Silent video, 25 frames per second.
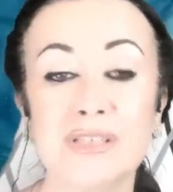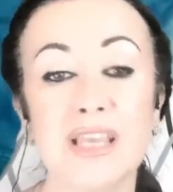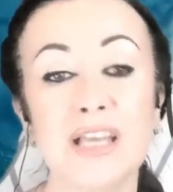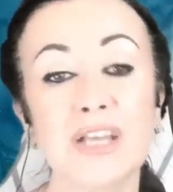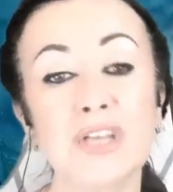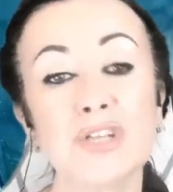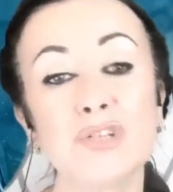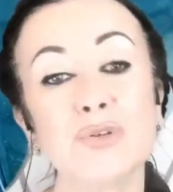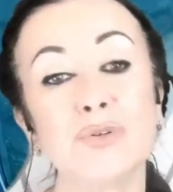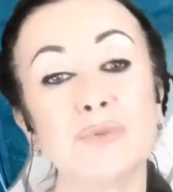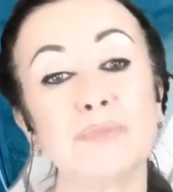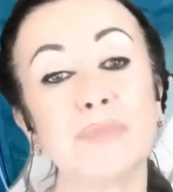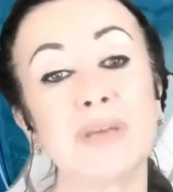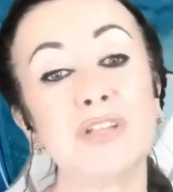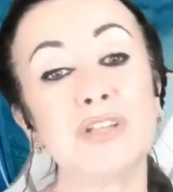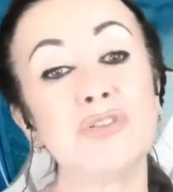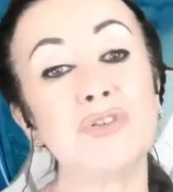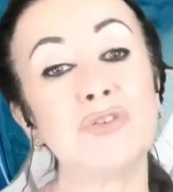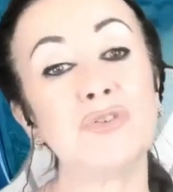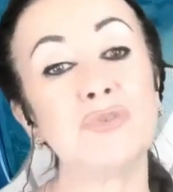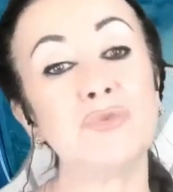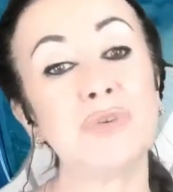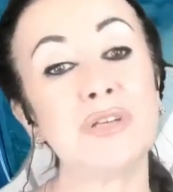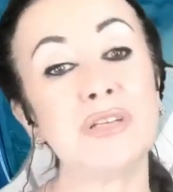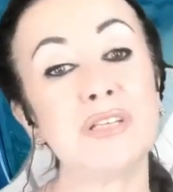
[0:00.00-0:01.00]
sexual
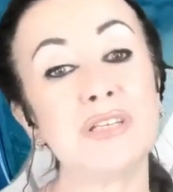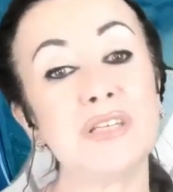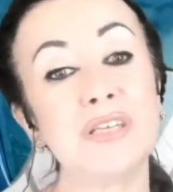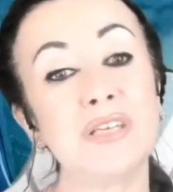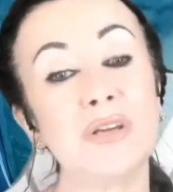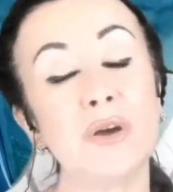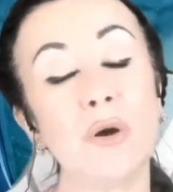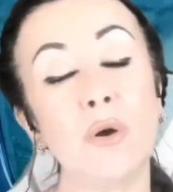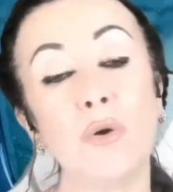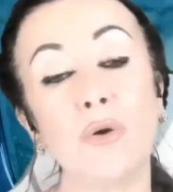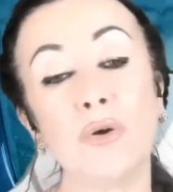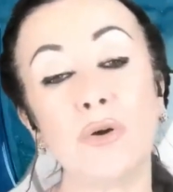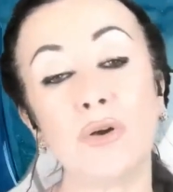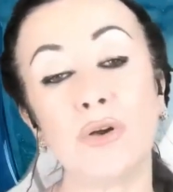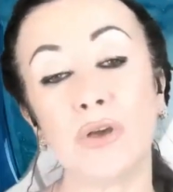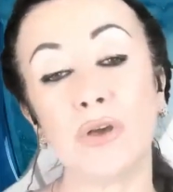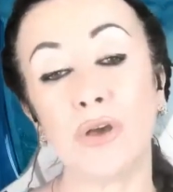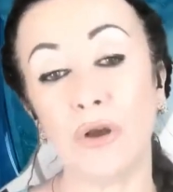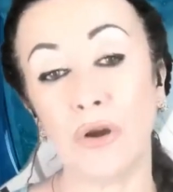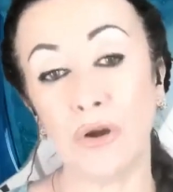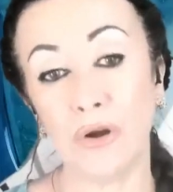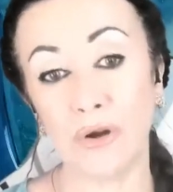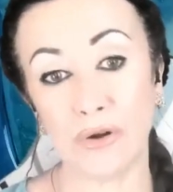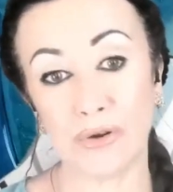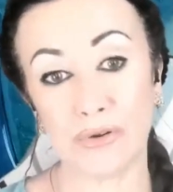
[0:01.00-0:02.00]
maturity
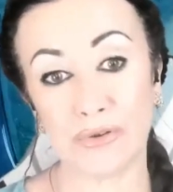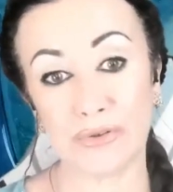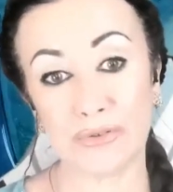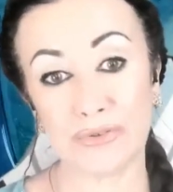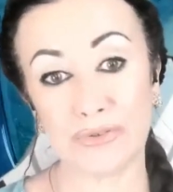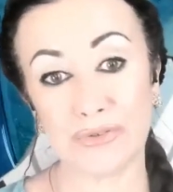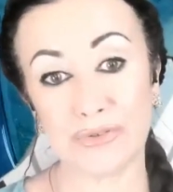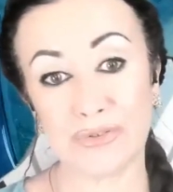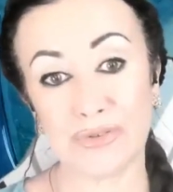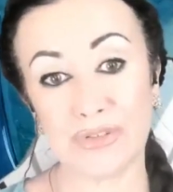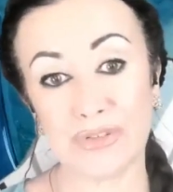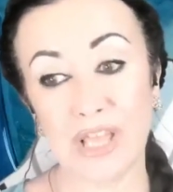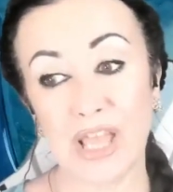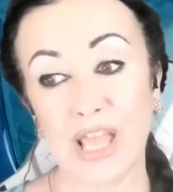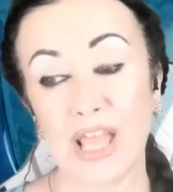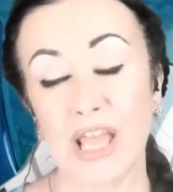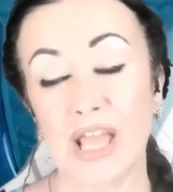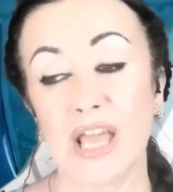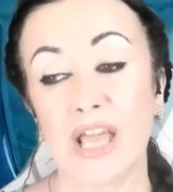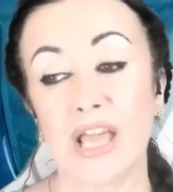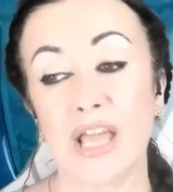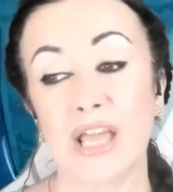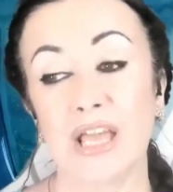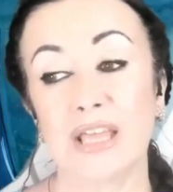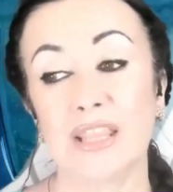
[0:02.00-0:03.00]
occurs,
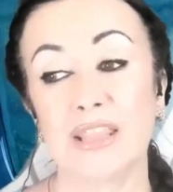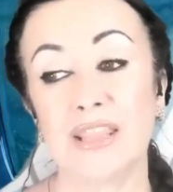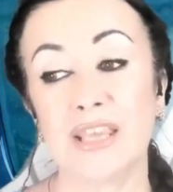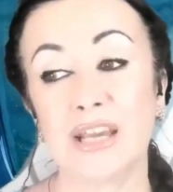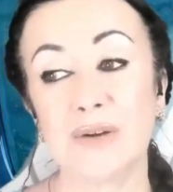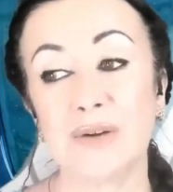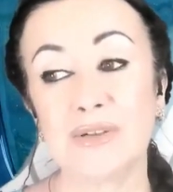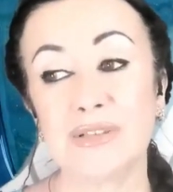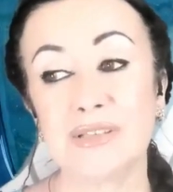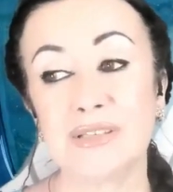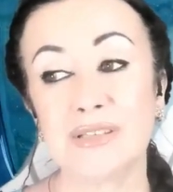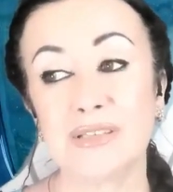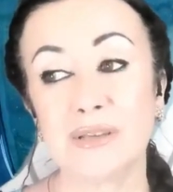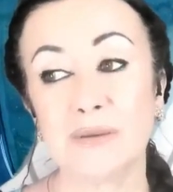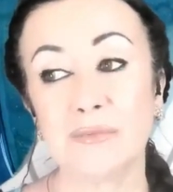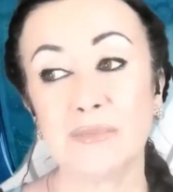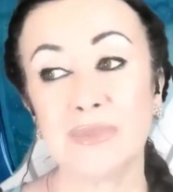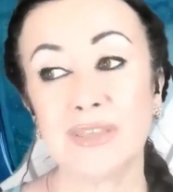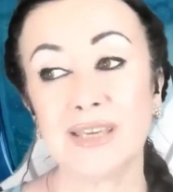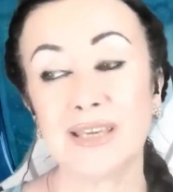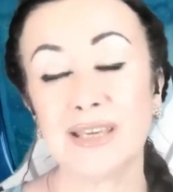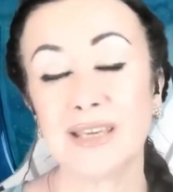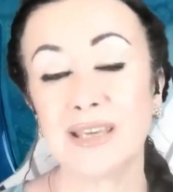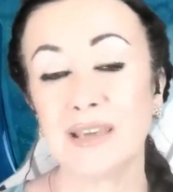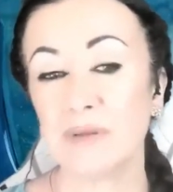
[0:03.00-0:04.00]
there is
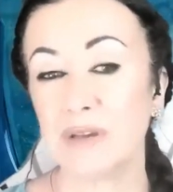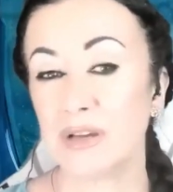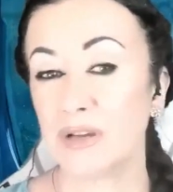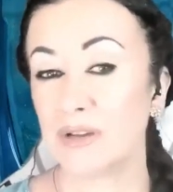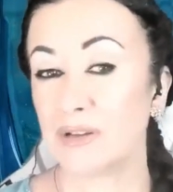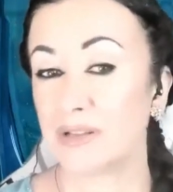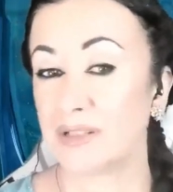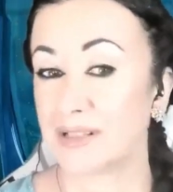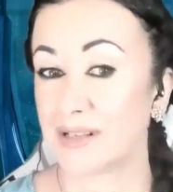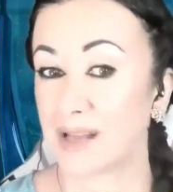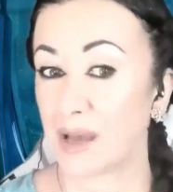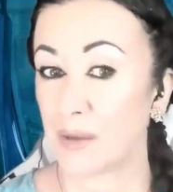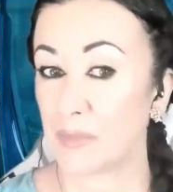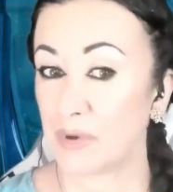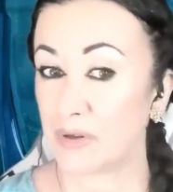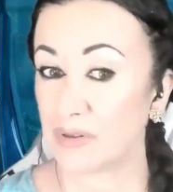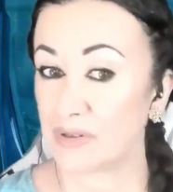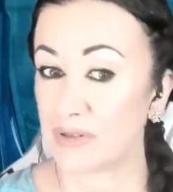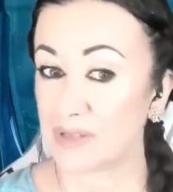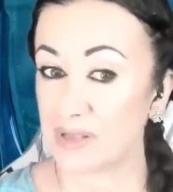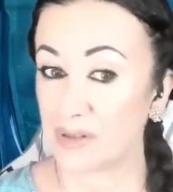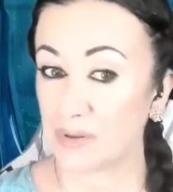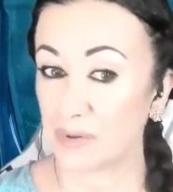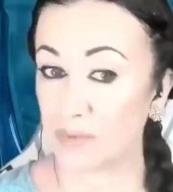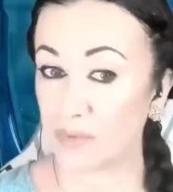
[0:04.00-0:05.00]
something chemical that
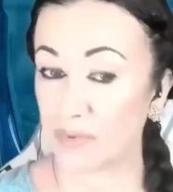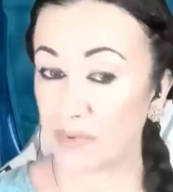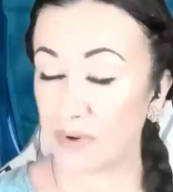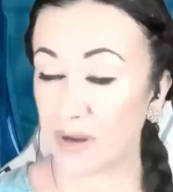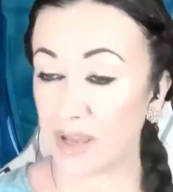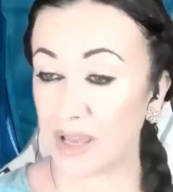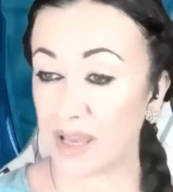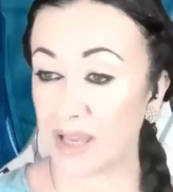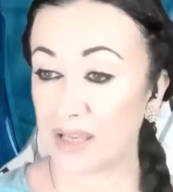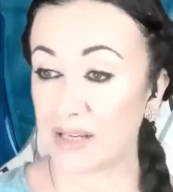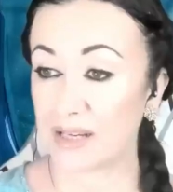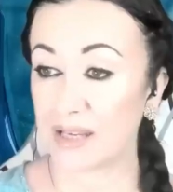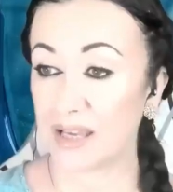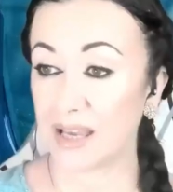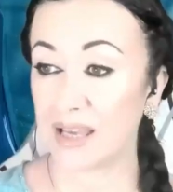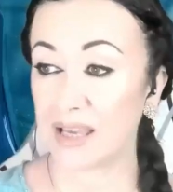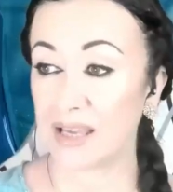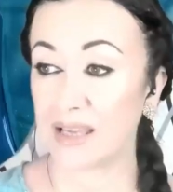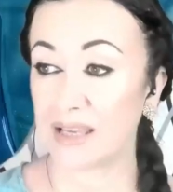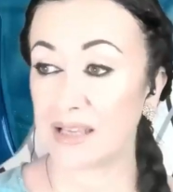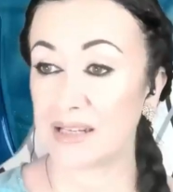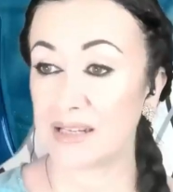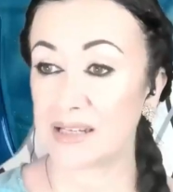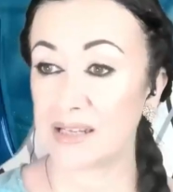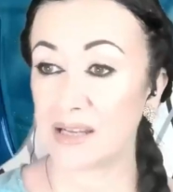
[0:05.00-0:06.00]
happens in the brain,
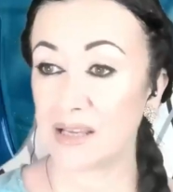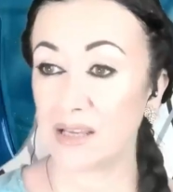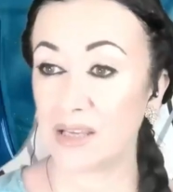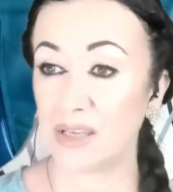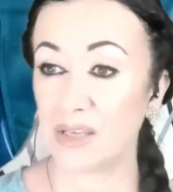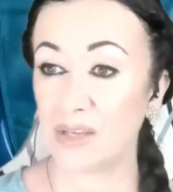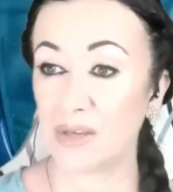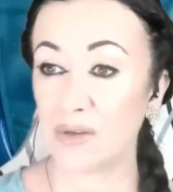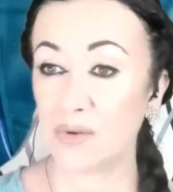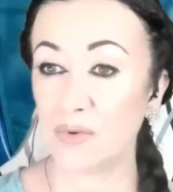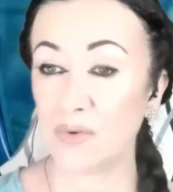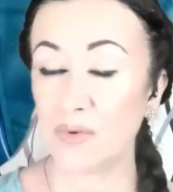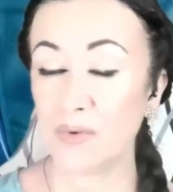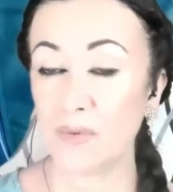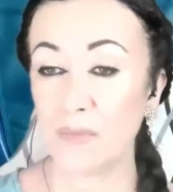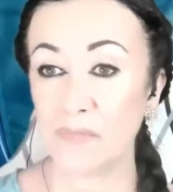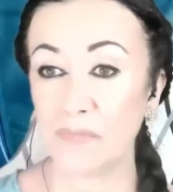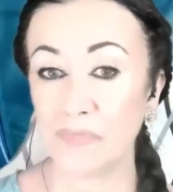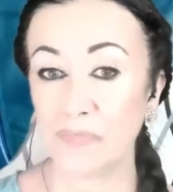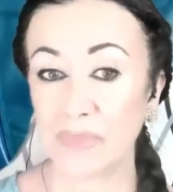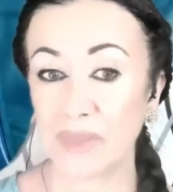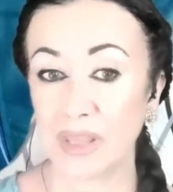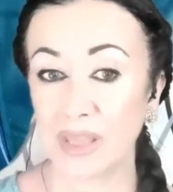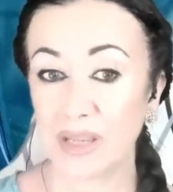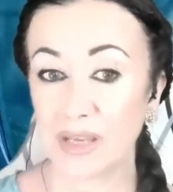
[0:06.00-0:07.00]
and you
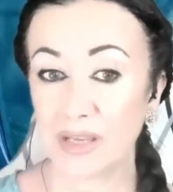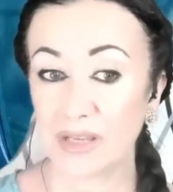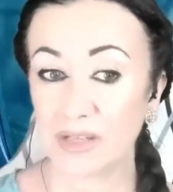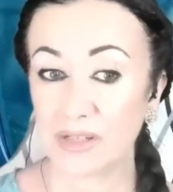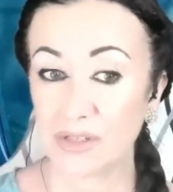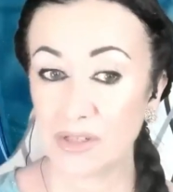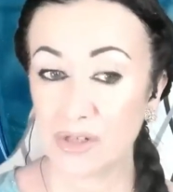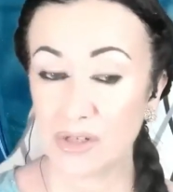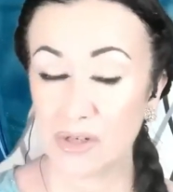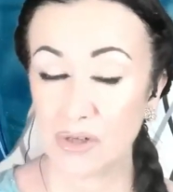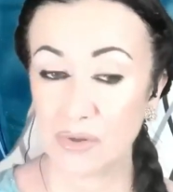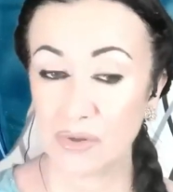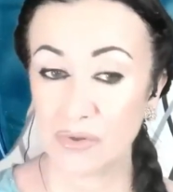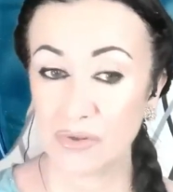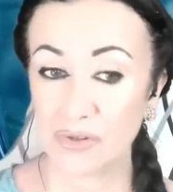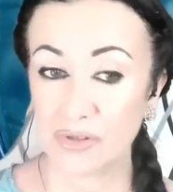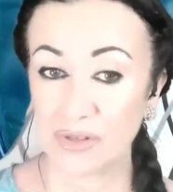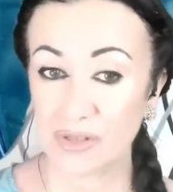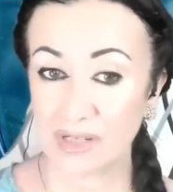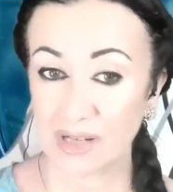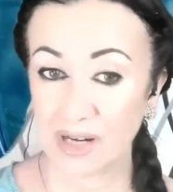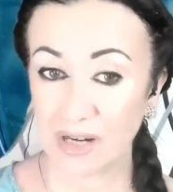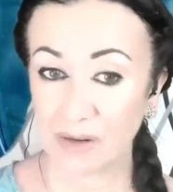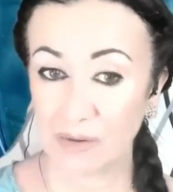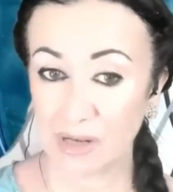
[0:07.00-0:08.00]
choose
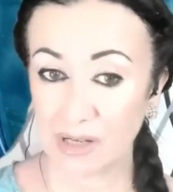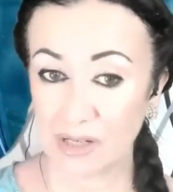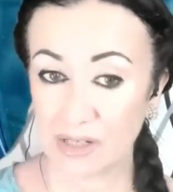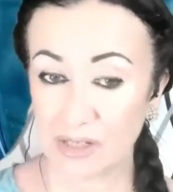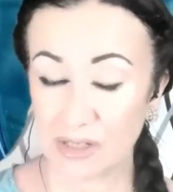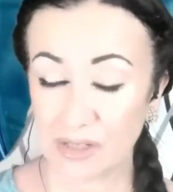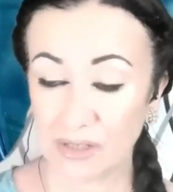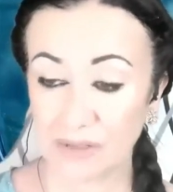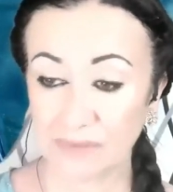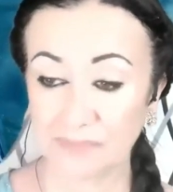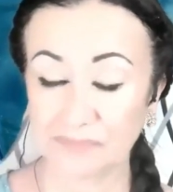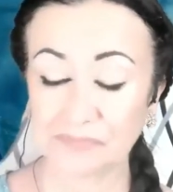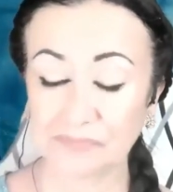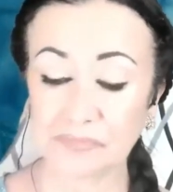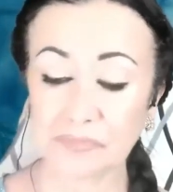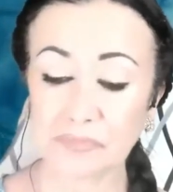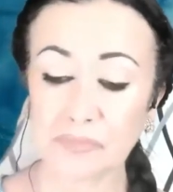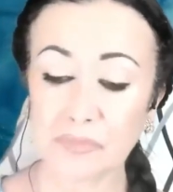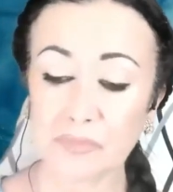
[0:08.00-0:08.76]
a direction.